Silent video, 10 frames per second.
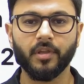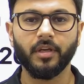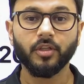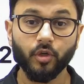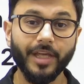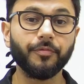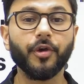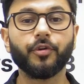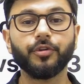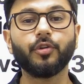Today we are
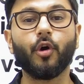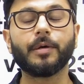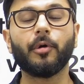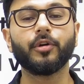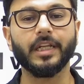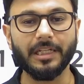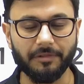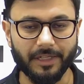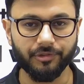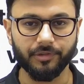going to talk about
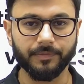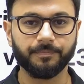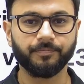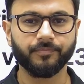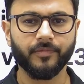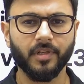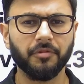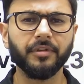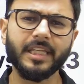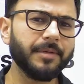inflation. We
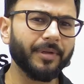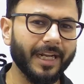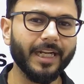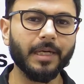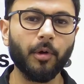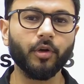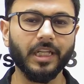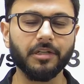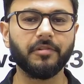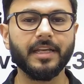keep reading about
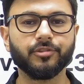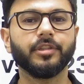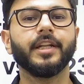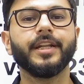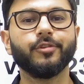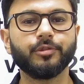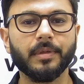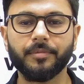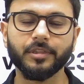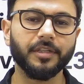inflation in
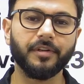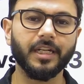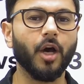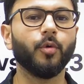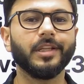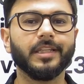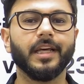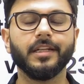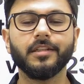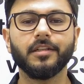newspapers every now and
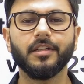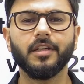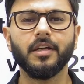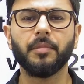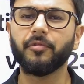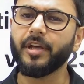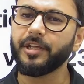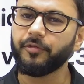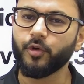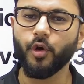then, but very
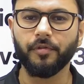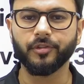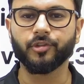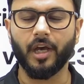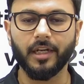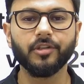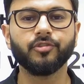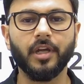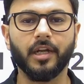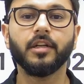few of us
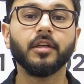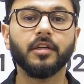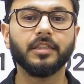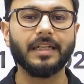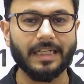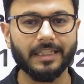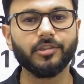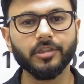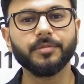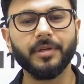understand the
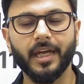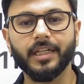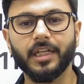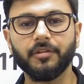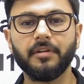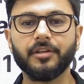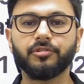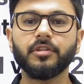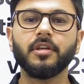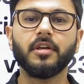reasons behind
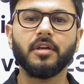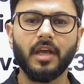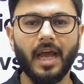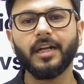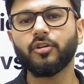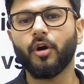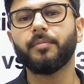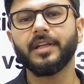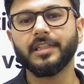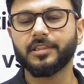inflation and
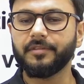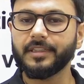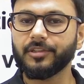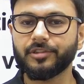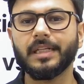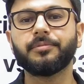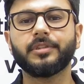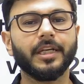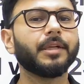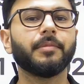comprehensively the steps
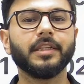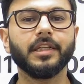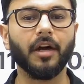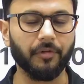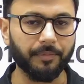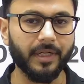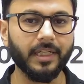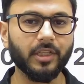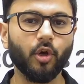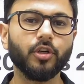taken by the government in
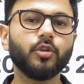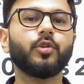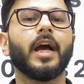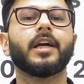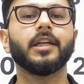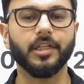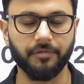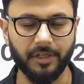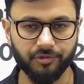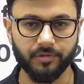order to tackle inflation.